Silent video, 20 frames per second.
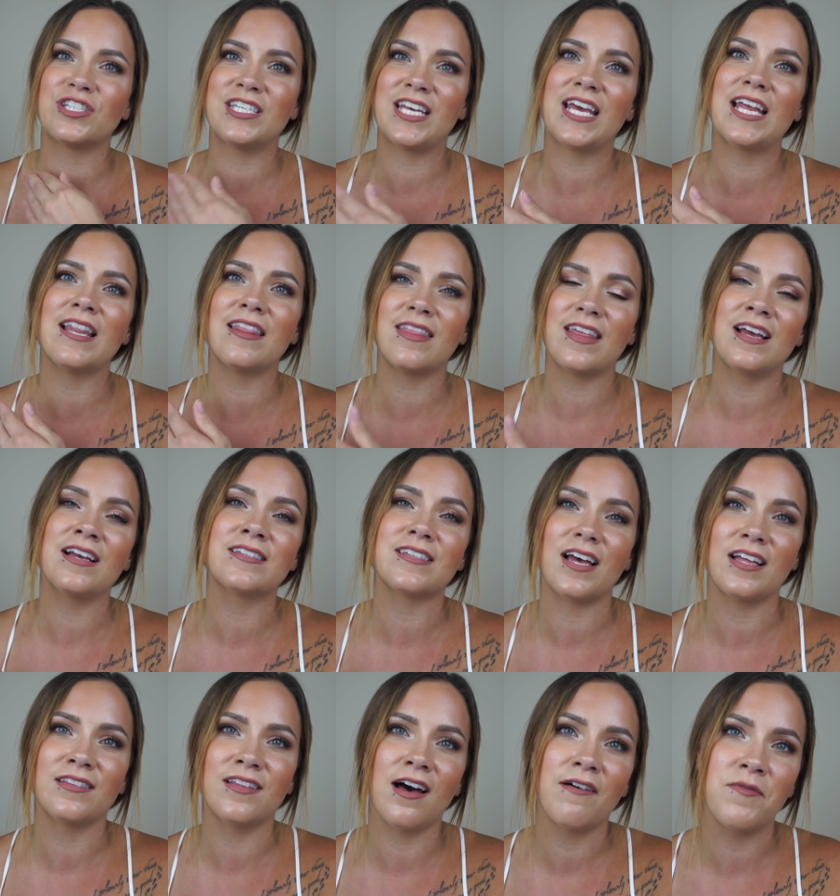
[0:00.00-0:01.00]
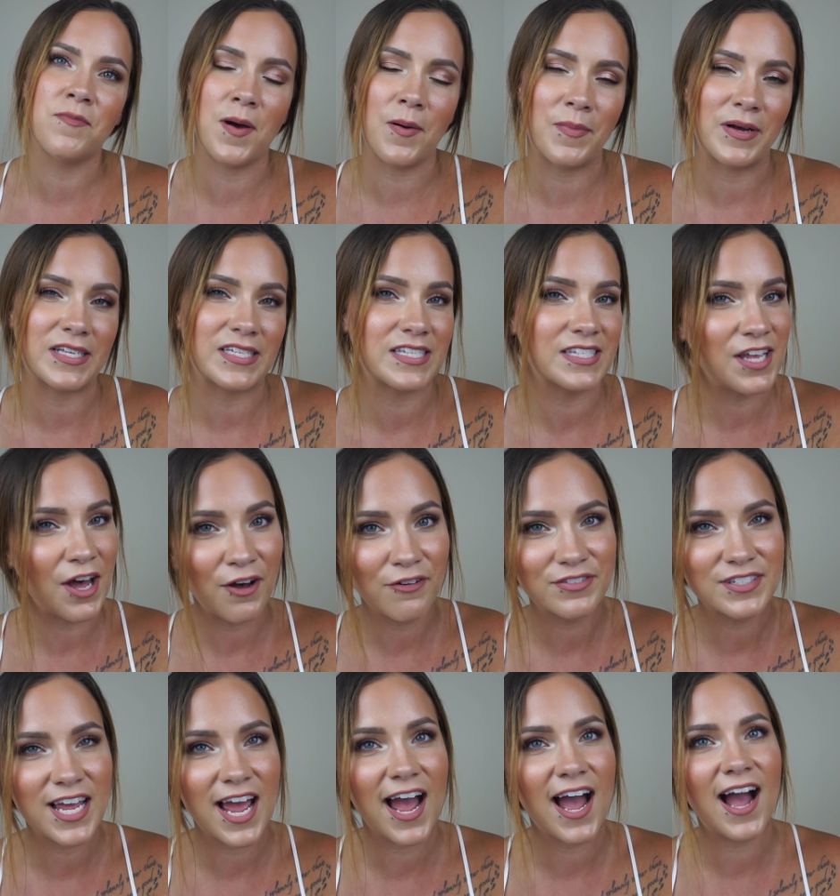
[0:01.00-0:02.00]
10 things I love about
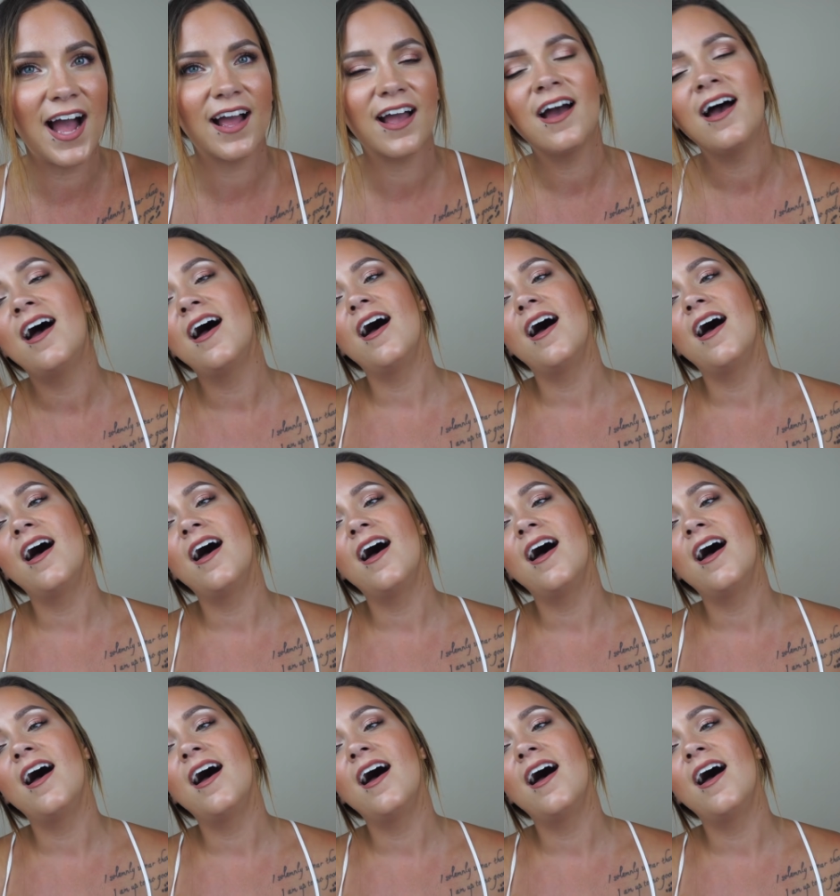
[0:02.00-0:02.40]
myself tag.